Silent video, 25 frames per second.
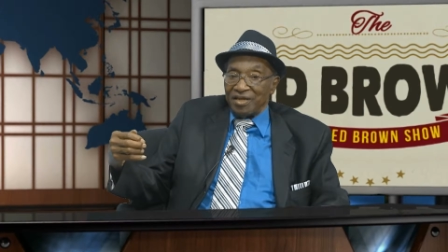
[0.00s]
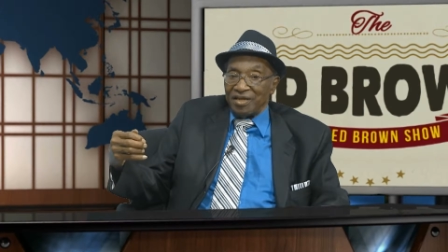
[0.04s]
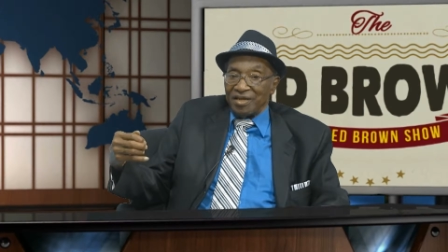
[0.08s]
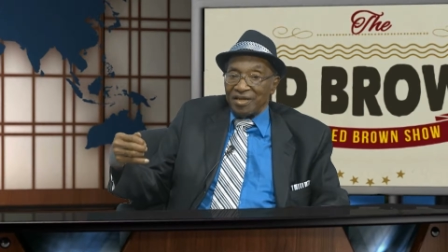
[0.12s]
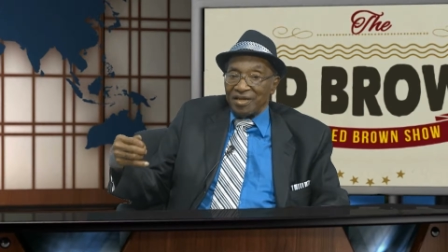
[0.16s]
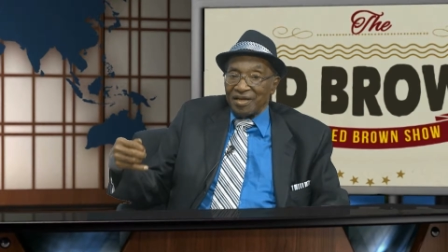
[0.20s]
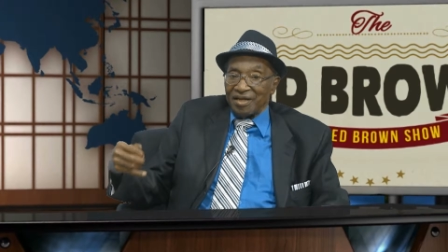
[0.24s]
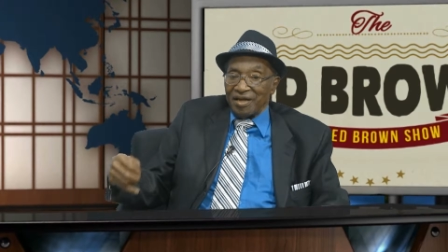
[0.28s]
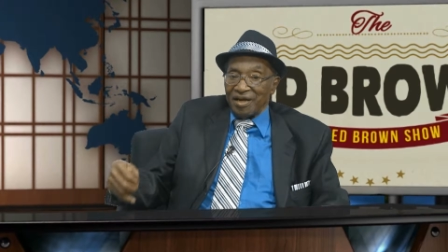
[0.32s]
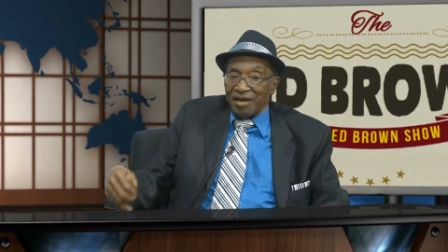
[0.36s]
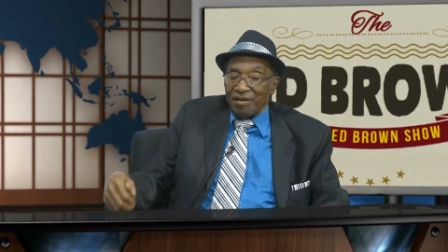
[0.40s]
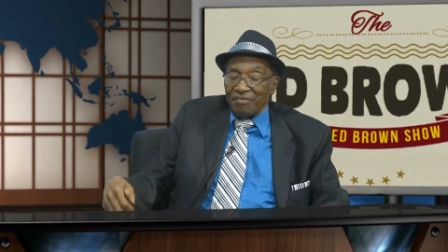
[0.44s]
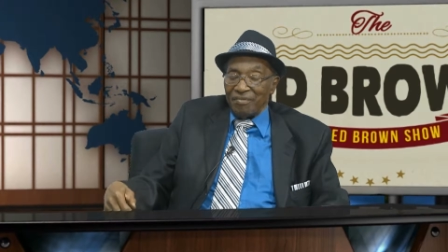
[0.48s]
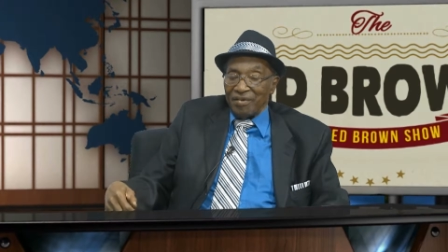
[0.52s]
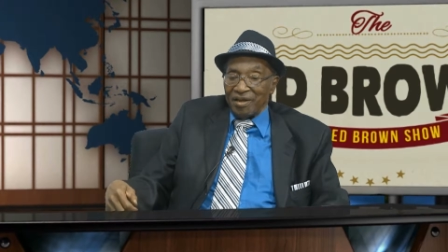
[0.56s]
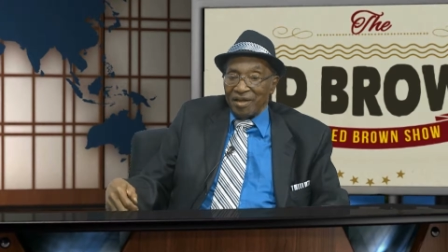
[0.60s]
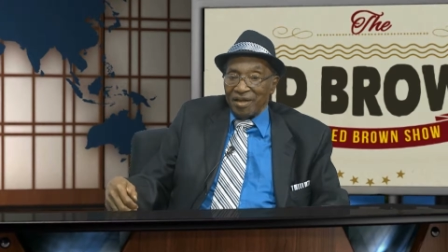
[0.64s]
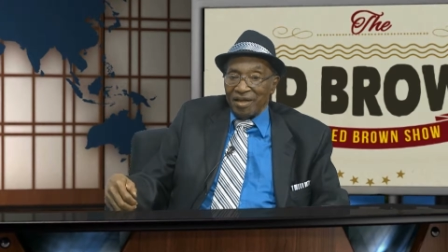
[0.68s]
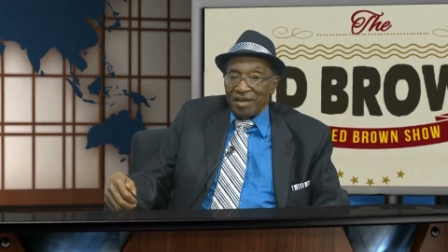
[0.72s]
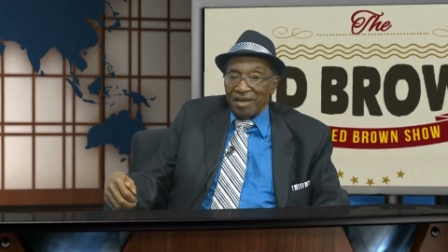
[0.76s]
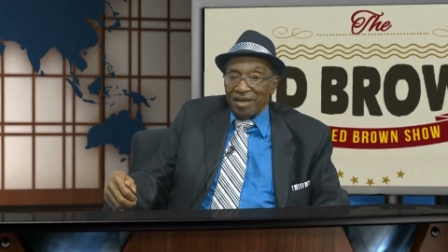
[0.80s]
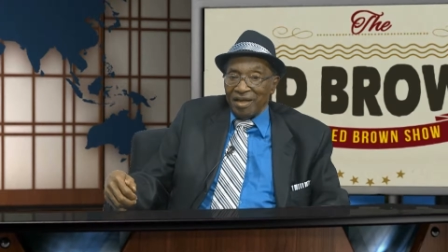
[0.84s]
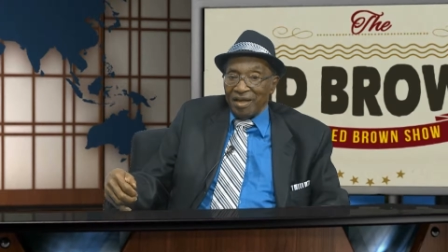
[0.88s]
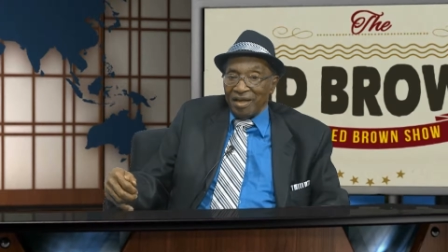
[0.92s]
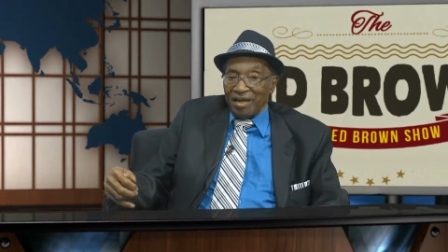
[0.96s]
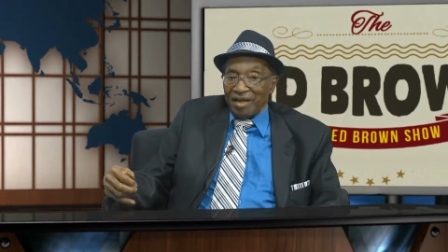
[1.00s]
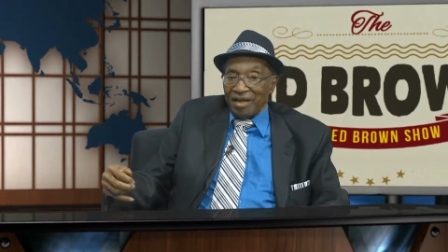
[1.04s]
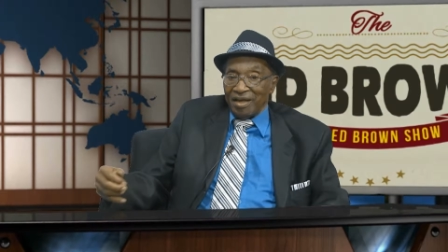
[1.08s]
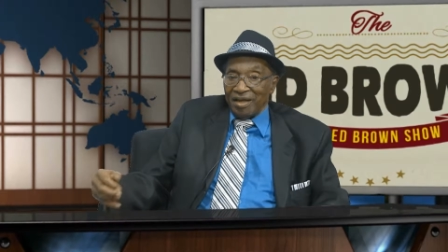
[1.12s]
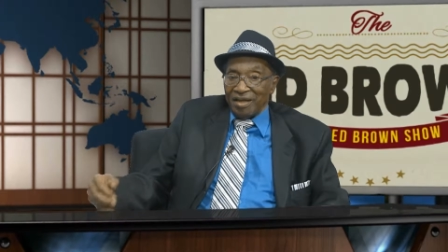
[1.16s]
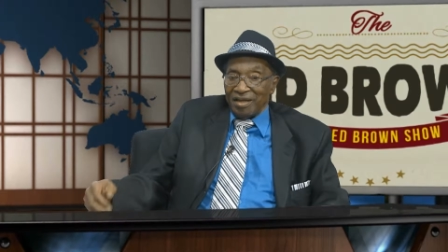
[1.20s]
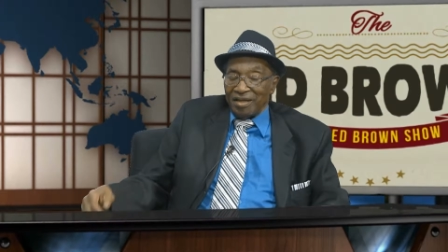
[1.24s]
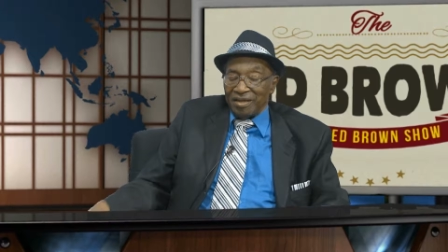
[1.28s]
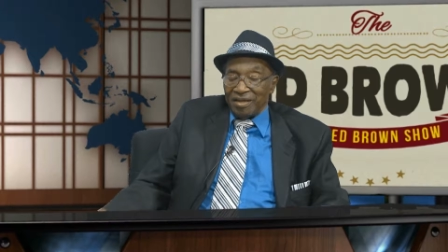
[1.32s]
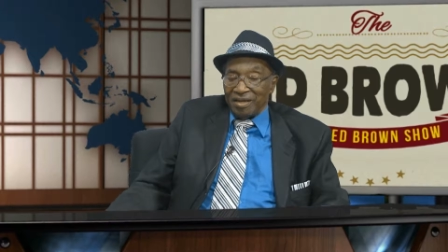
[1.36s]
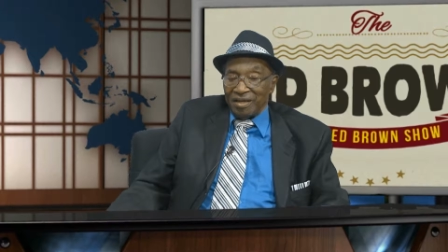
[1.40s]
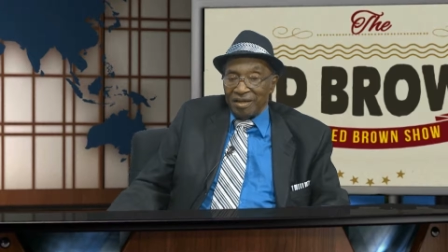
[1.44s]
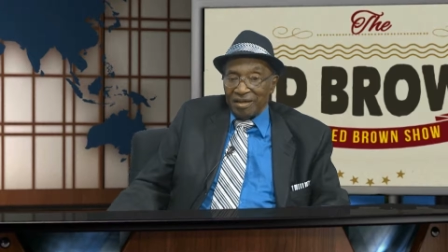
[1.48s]
in coming,
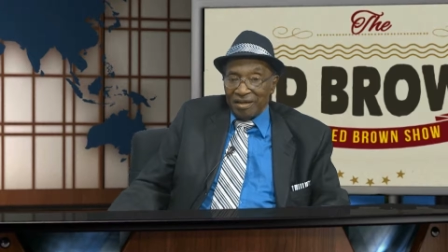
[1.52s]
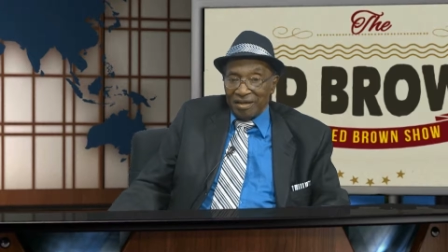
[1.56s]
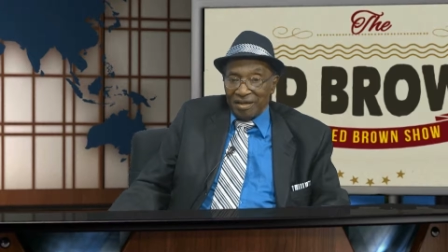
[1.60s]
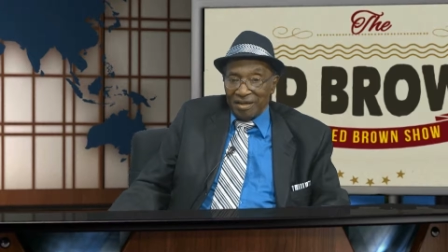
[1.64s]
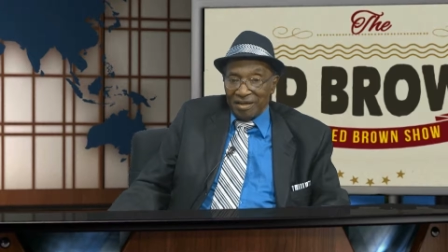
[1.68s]
and